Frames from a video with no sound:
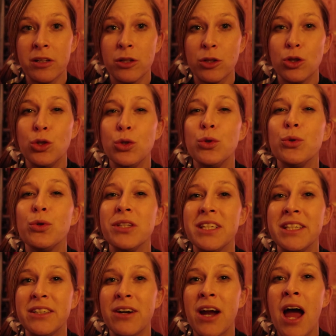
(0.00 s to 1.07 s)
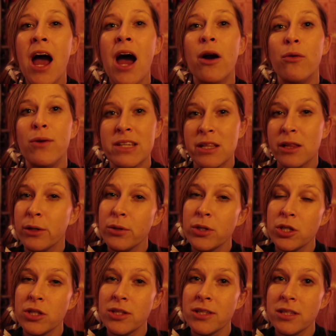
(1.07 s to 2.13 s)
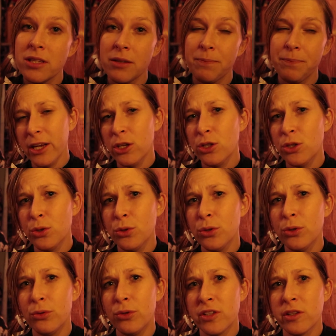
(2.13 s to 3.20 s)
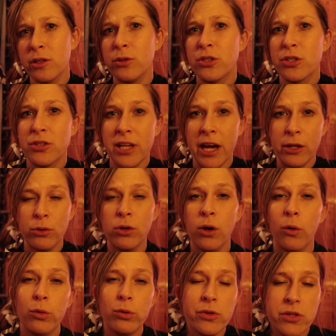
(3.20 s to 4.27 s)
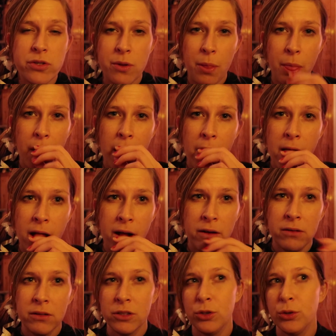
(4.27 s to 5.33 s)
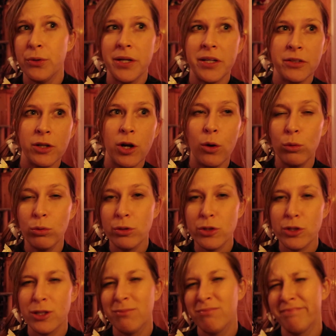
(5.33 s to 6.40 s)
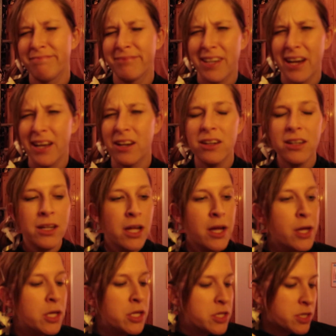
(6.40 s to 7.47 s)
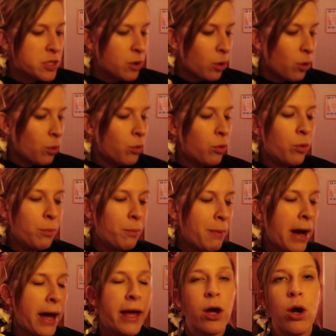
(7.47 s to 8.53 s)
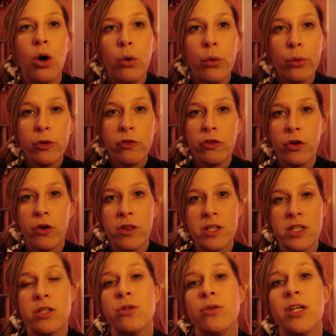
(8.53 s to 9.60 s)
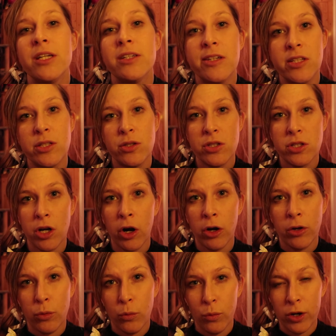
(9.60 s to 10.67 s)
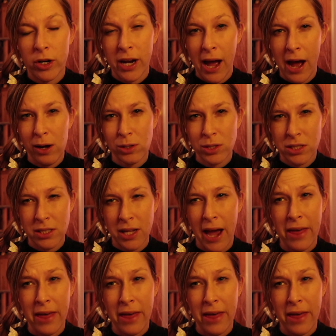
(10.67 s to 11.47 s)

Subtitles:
New Year resolutions. I don't do resolutions, I do goals. New Year goals, kind of. So my goal for this New Year is to start workout.